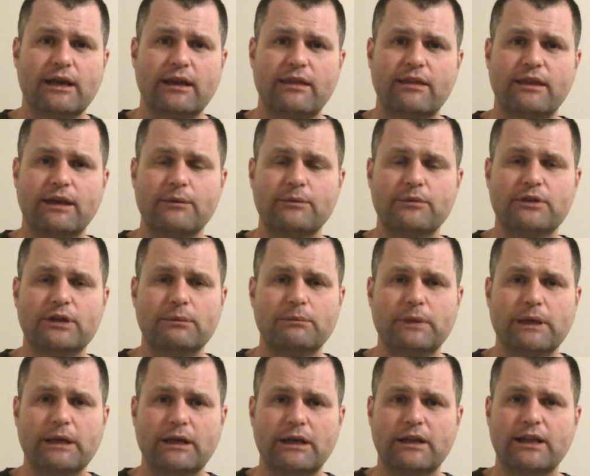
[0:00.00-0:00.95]
a thumbs up
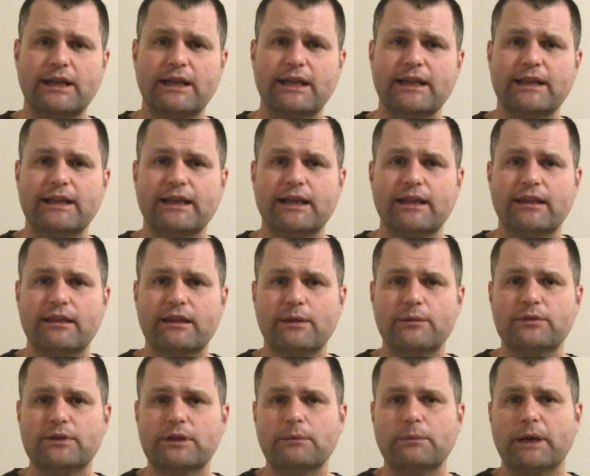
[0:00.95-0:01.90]
by clicking that
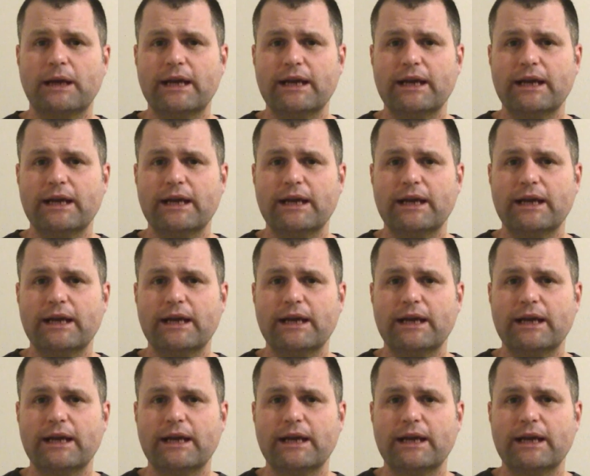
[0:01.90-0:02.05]
thumbs up